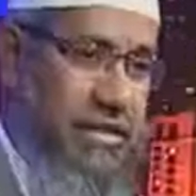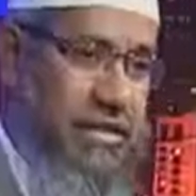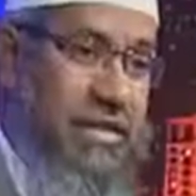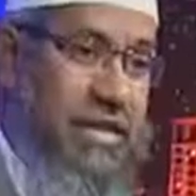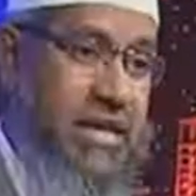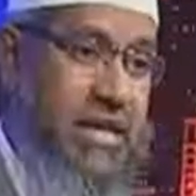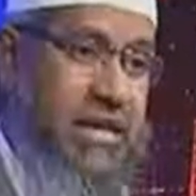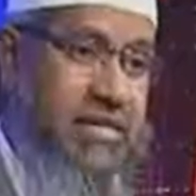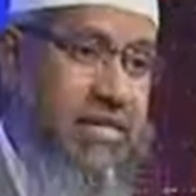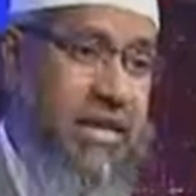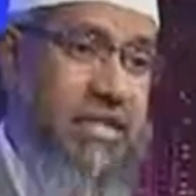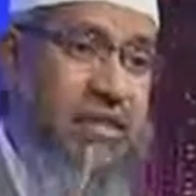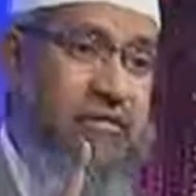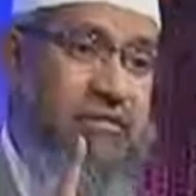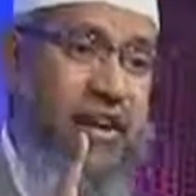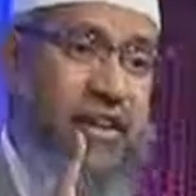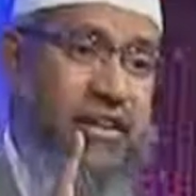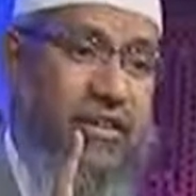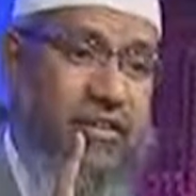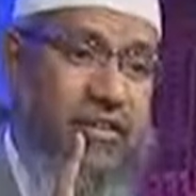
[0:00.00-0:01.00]
these are the
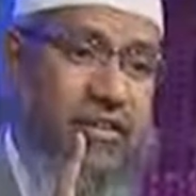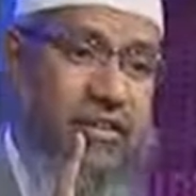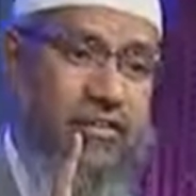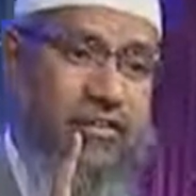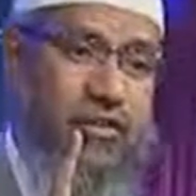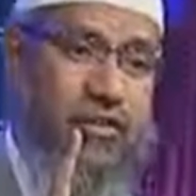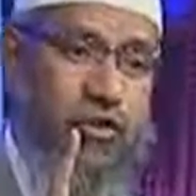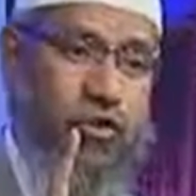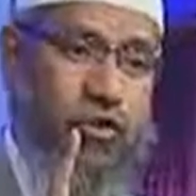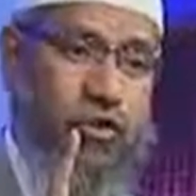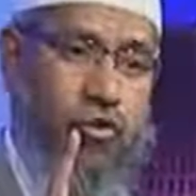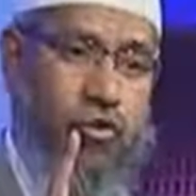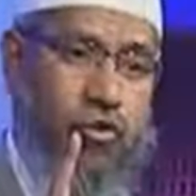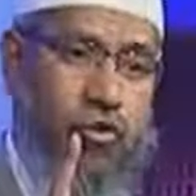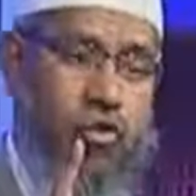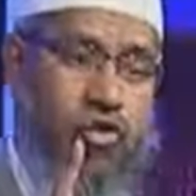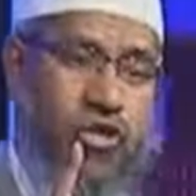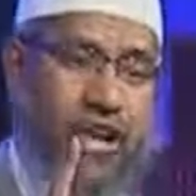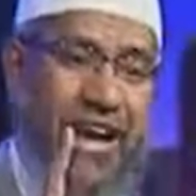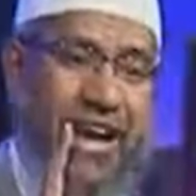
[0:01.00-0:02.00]
ones
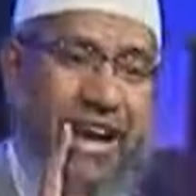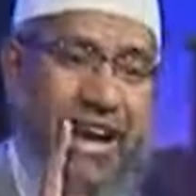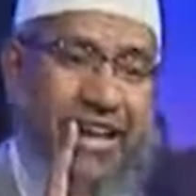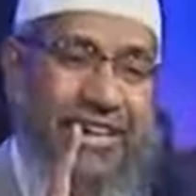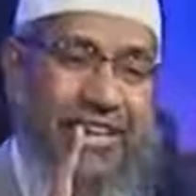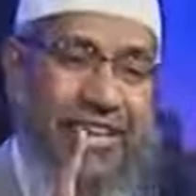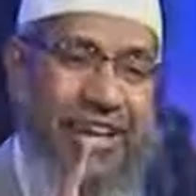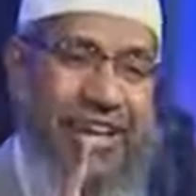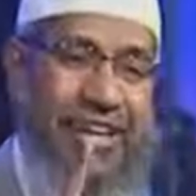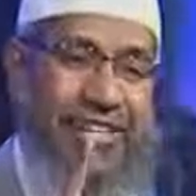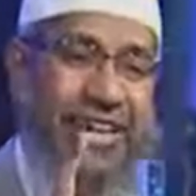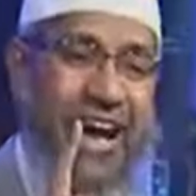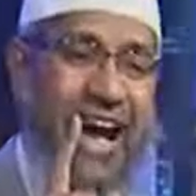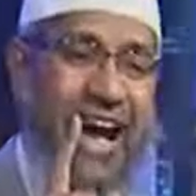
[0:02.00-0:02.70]
who shall attain the